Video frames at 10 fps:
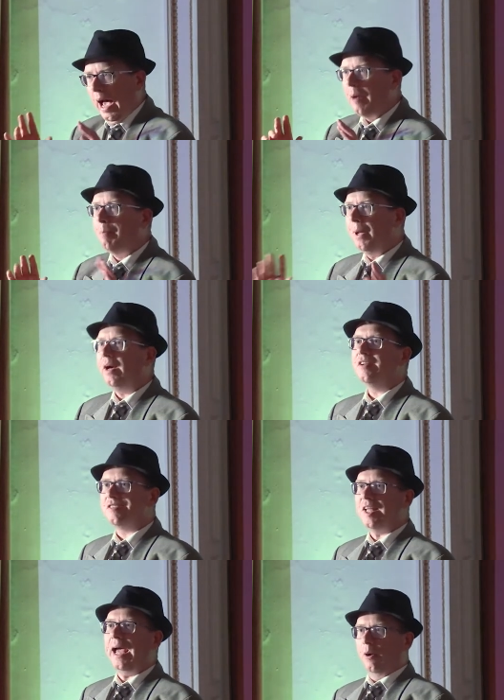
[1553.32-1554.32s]
and
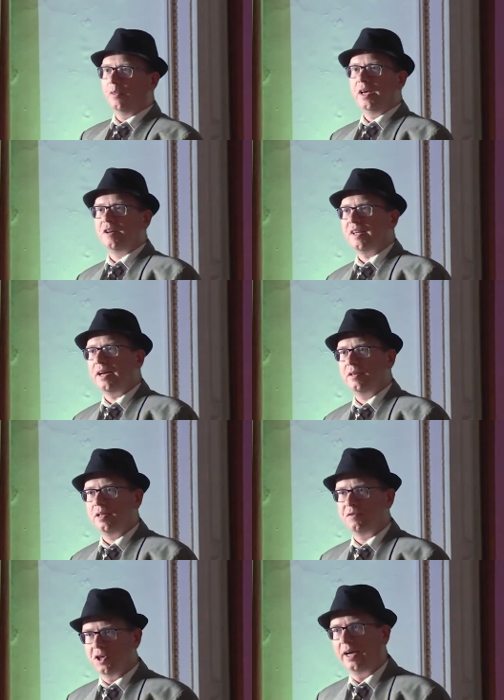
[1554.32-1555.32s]
burns down the
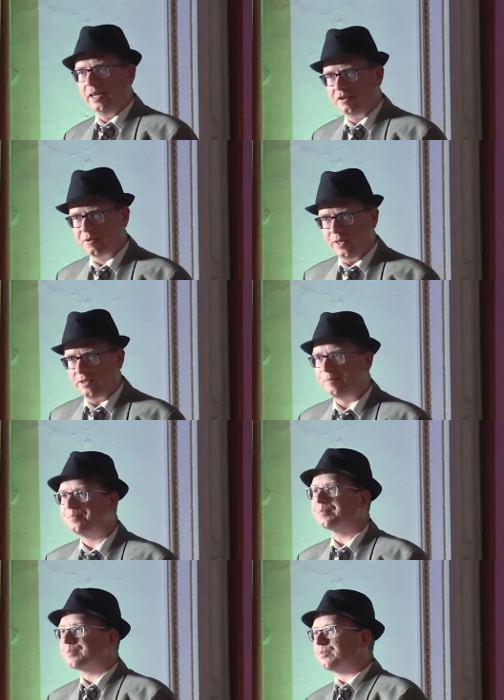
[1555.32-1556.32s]
executive dining suite.
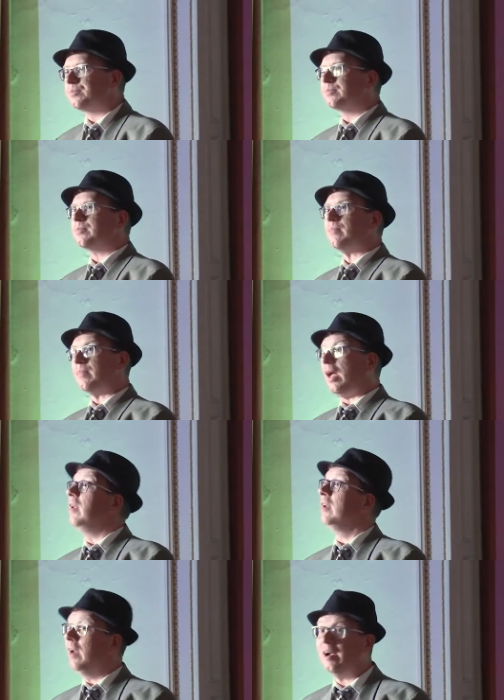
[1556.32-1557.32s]

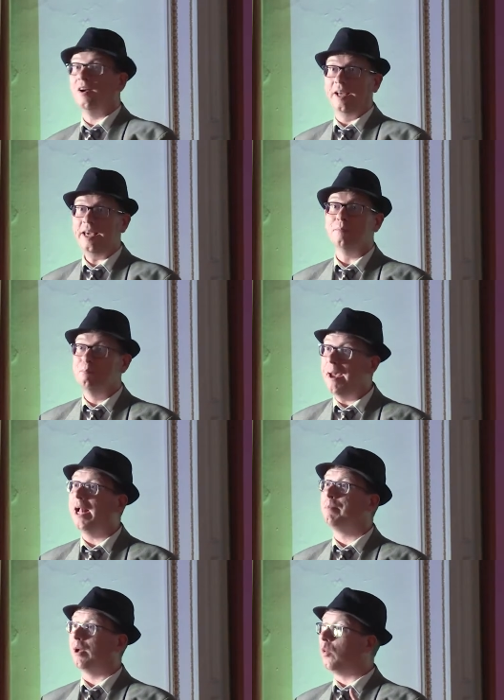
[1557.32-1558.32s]
Luckily,
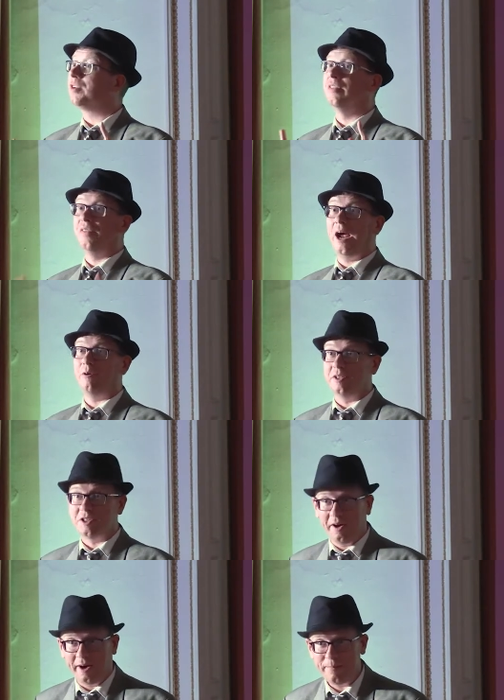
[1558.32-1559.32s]
Melba wasn't there at the
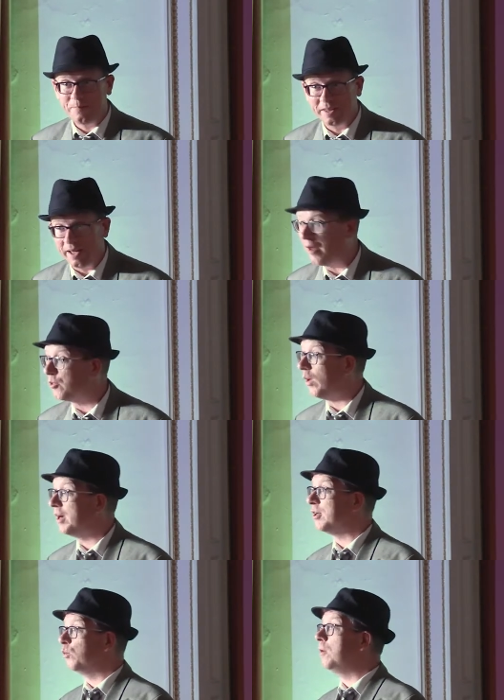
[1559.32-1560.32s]
time,
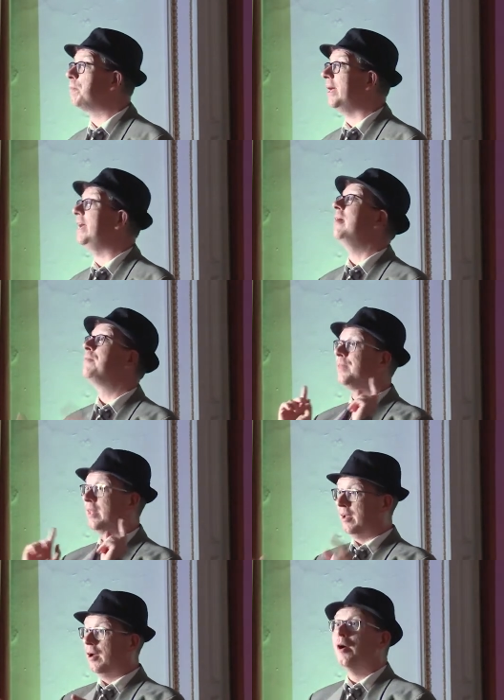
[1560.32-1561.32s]
otherwise, it would be
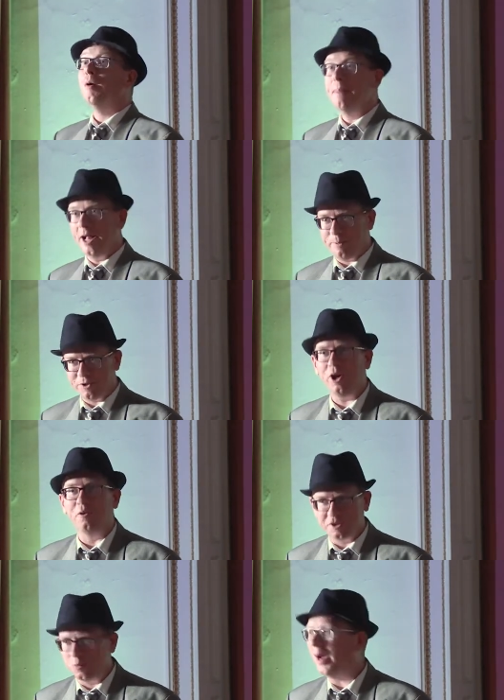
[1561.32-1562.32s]
Melba toast.